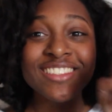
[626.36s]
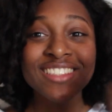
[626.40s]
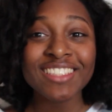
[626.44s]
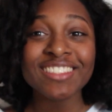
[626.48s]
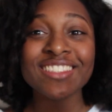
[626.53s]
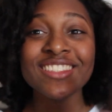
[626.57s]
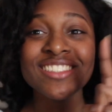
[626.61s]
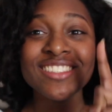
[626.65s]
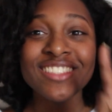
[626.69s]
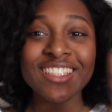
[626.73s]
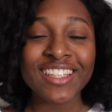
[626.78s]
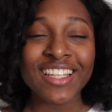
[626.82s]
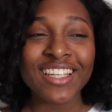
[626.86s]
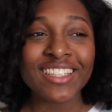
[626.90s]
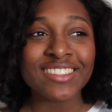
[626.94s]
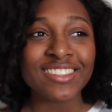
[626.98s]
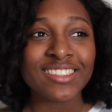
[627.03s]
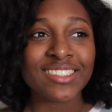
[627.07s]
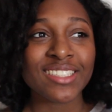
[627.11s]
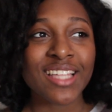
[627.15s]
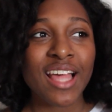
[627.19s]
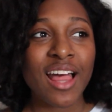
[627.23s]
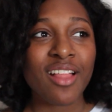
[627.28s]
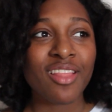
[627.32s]
listened to this
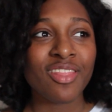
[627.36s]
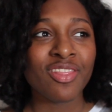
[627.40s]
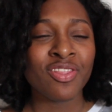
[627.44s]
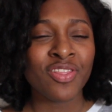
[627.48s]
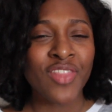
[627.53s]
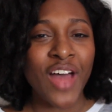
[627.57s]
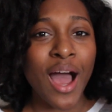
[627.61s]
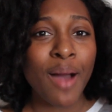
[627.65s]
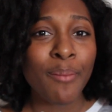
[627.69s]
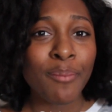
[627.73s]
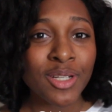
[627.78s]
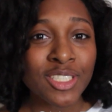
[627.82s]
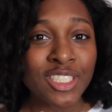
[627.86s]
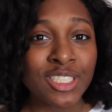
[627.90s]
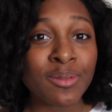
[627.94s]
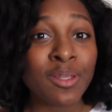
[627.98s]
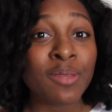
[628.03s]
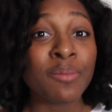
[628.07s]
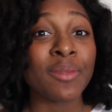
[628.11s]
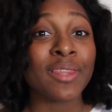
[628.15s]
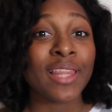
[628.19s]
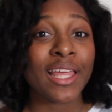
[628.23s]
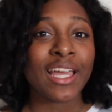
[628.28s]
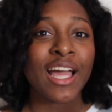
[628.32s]
that much
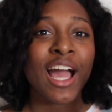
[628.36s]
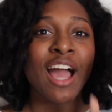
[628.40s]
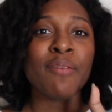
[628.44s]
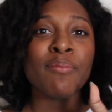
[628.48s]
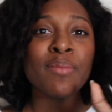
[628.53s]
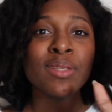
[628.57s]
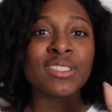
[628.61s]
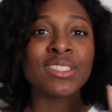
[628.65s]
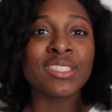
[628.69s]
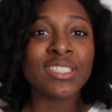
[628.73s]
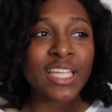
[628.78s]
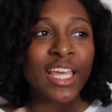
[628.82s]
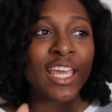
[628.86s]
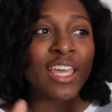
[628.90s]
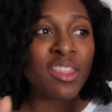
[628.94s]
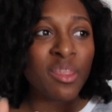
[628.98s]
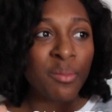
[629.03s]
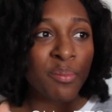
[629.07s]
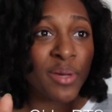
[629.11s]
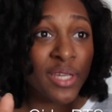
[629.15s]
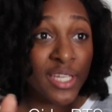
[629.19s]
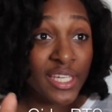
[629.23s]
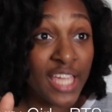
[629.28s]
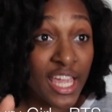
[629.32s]
stuff, but like I've been seeing
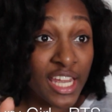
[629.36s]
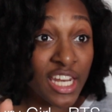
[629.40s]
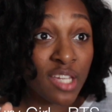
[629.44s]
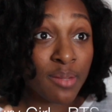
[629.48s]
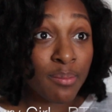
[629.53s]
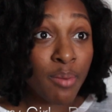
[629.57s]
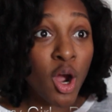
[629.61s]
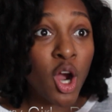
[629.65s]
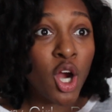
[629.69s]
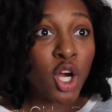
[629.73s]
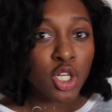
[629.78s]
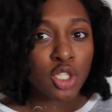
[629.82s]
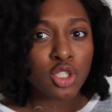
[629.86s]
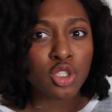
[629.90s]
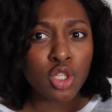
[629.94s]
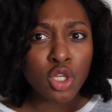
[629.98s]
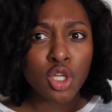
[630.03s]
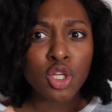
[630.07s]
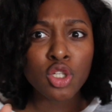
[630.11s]
the beginning part